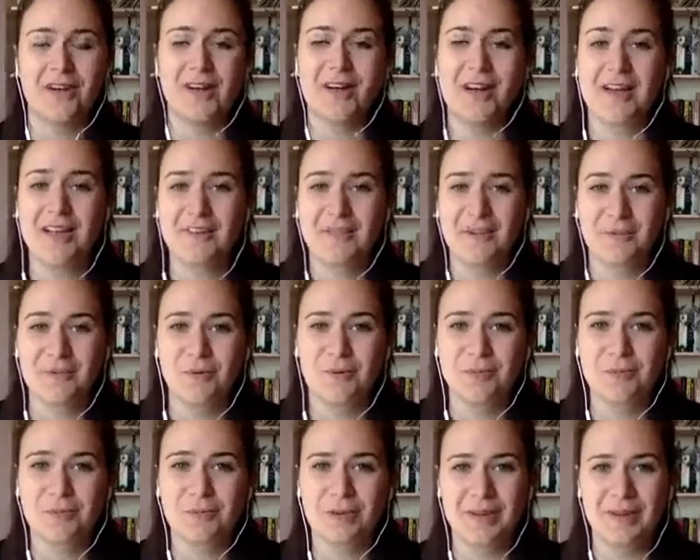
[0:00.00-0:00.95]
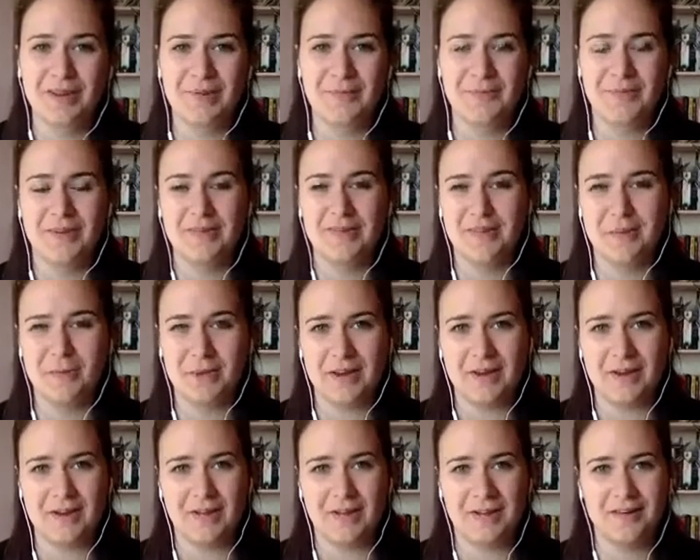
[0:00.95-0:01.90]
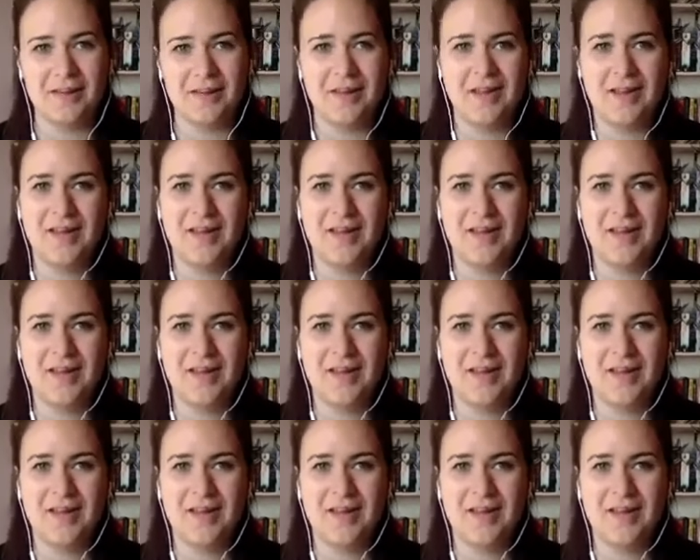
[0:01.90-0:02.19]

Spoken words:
Hi everyone, my name is Zoe Clark.